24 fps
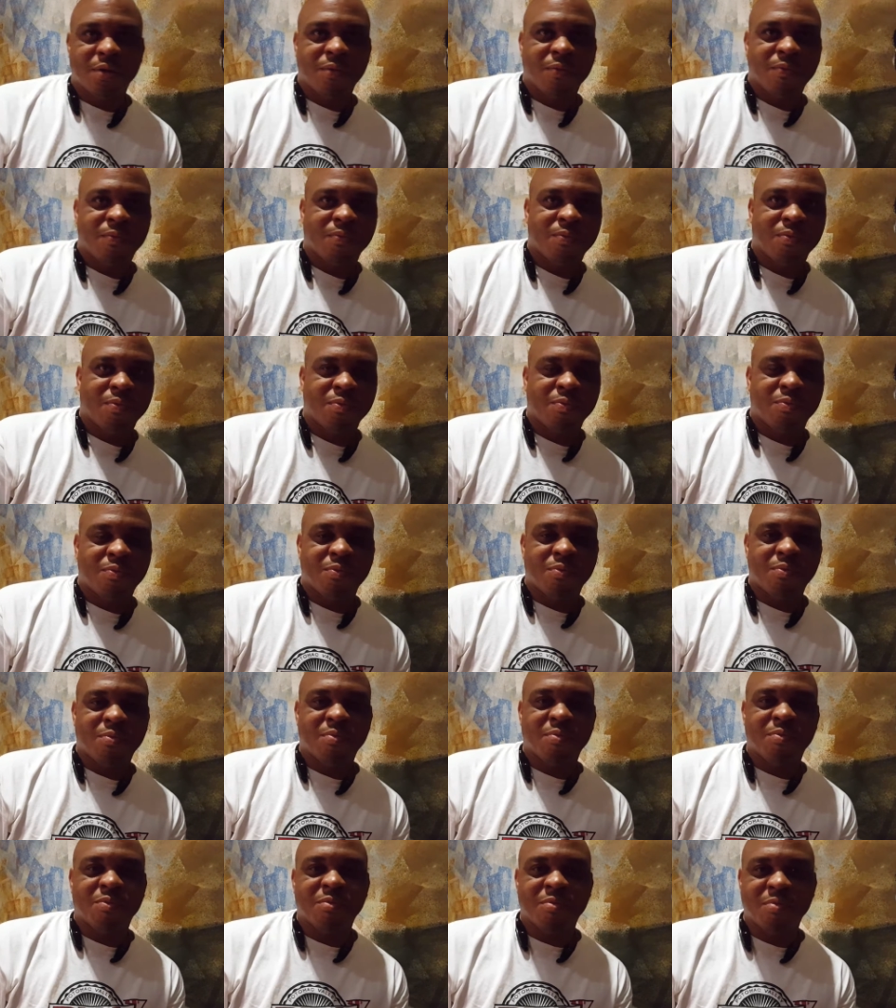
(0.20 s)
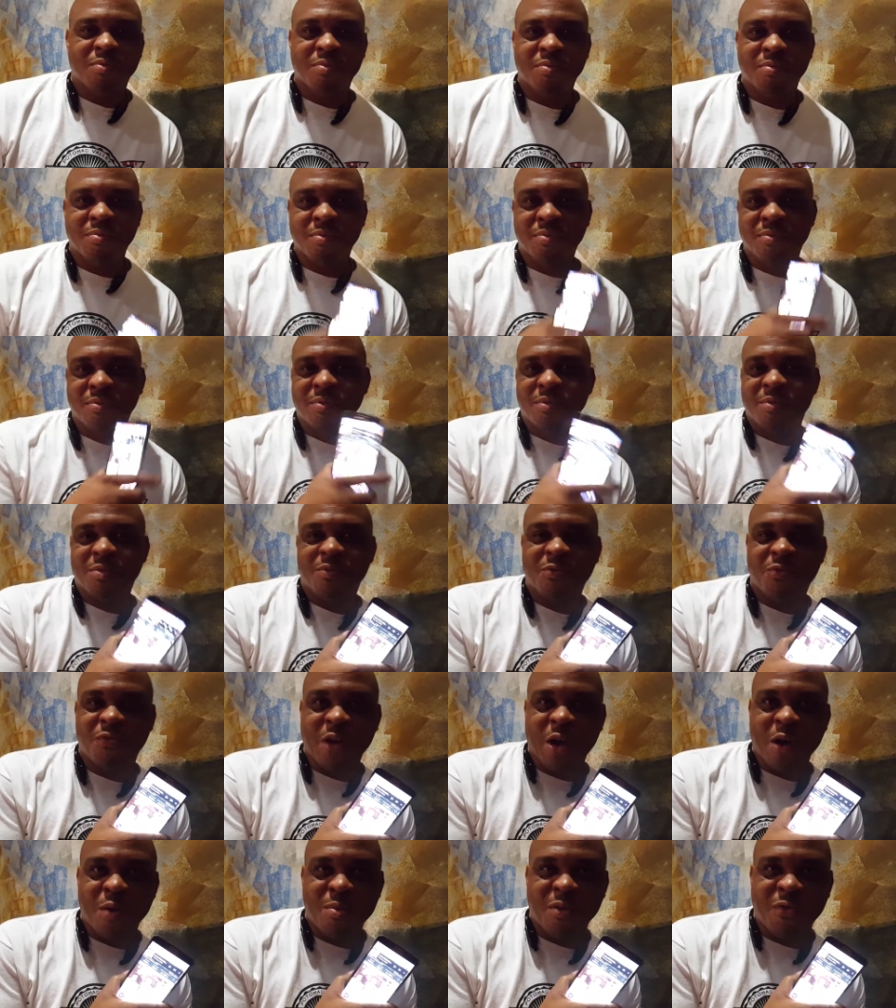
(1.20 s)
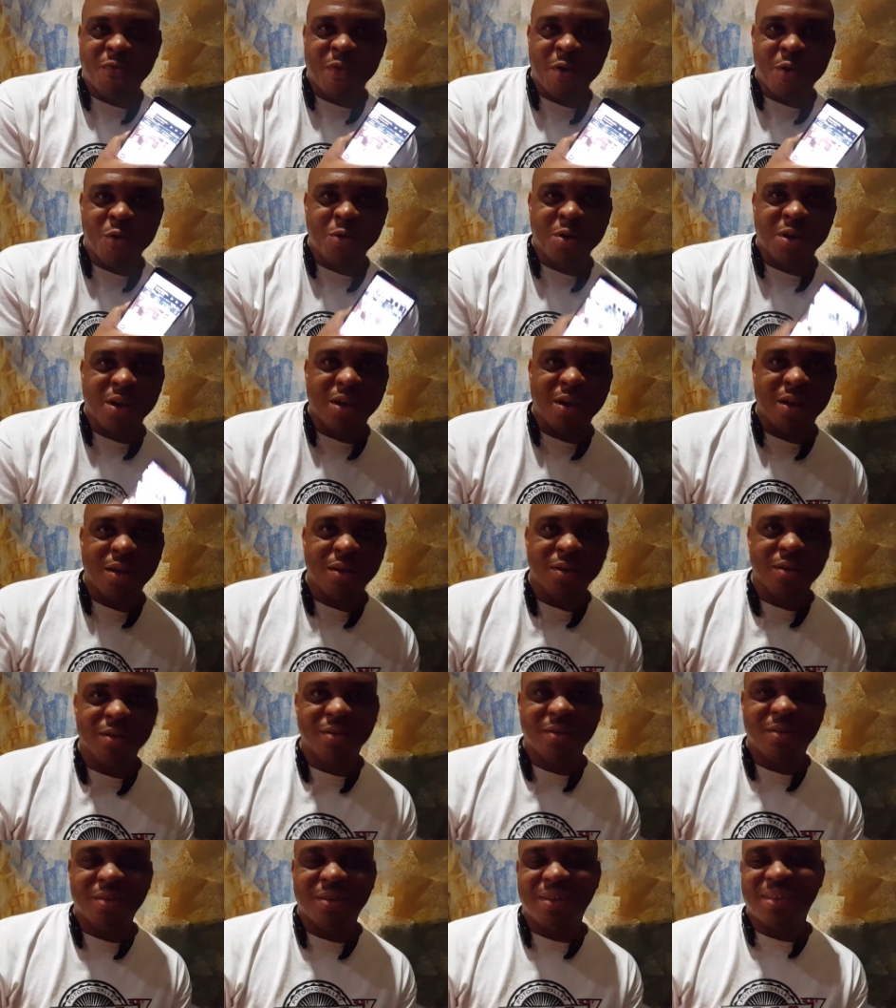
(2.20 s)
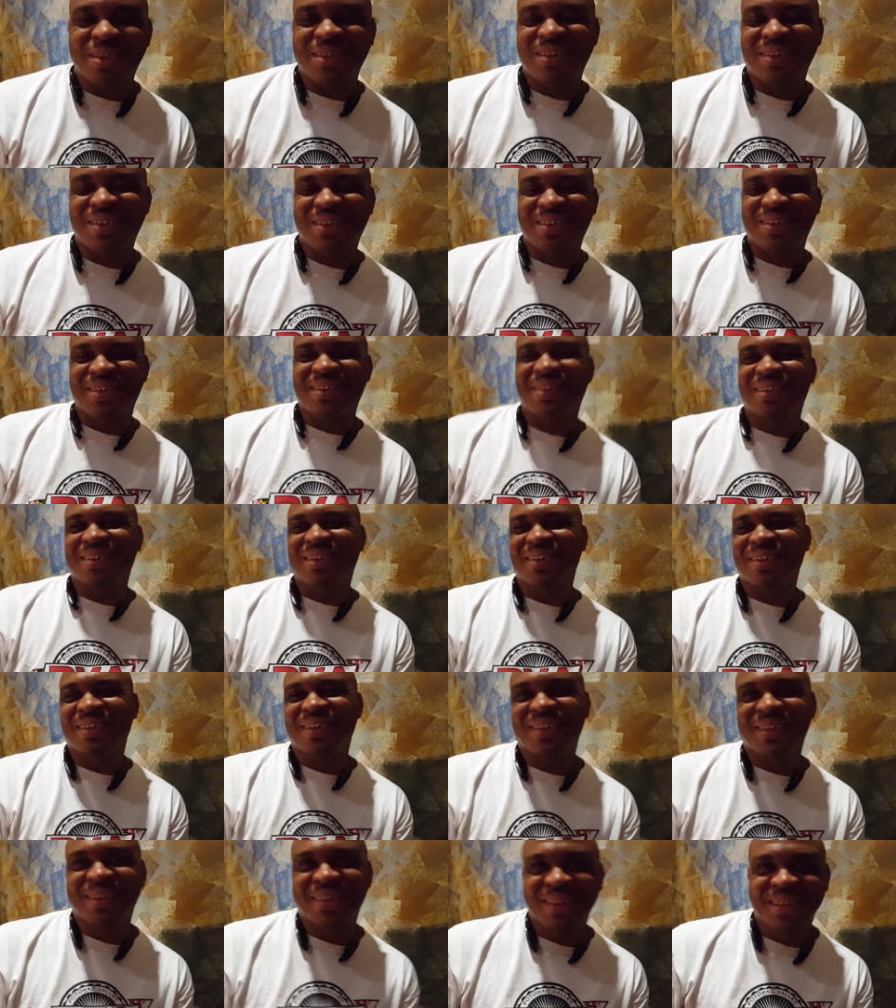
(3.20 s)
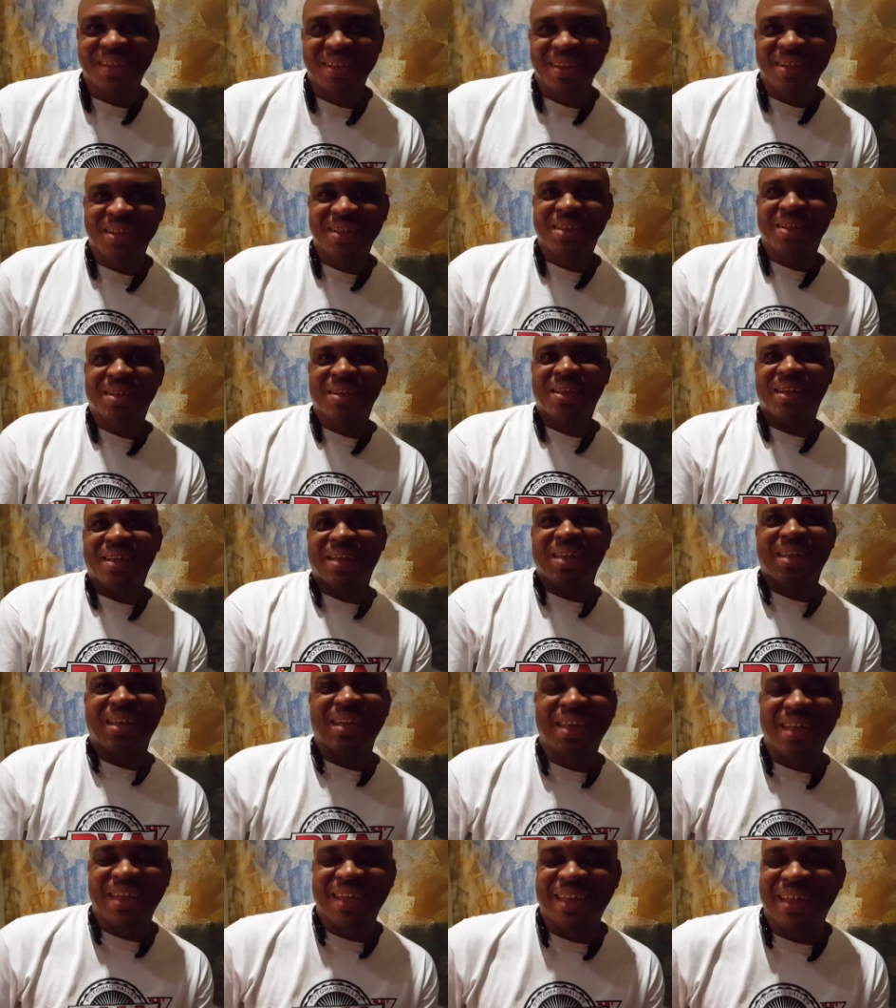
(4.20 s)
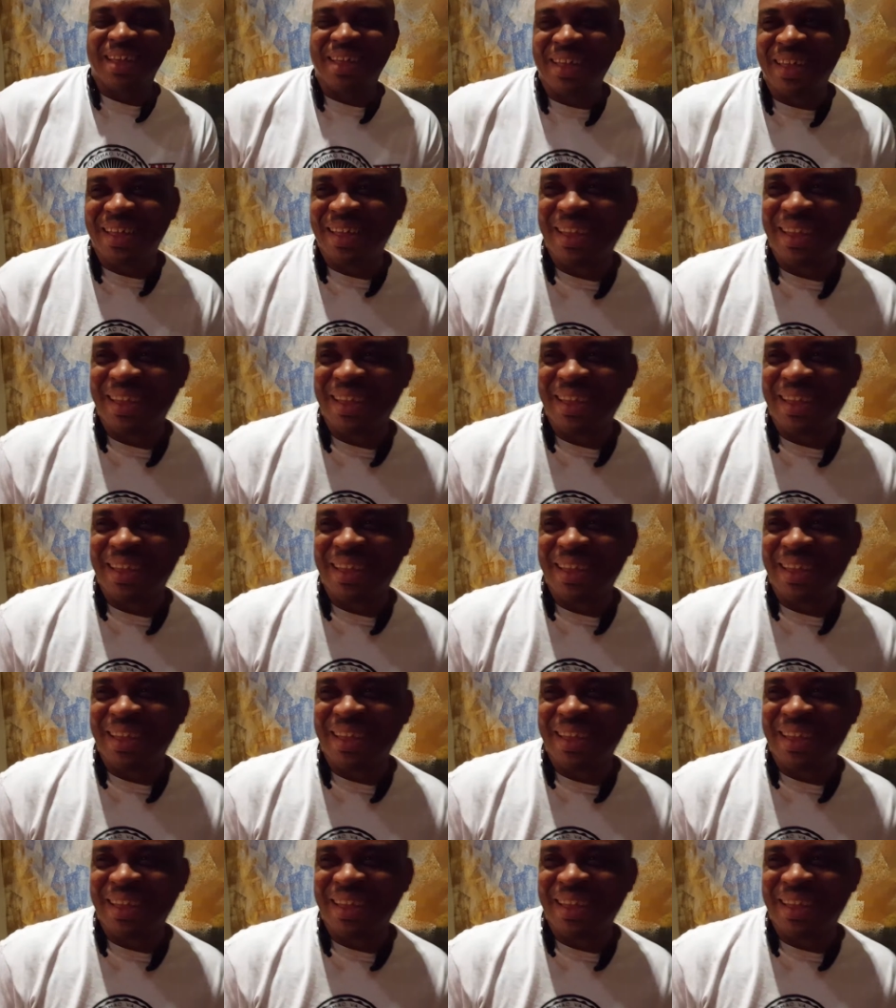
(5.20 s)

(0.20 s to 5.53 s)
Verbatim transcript: Ricky Womack once again. Y'all did it. You were looking for your phone all night, but you found it.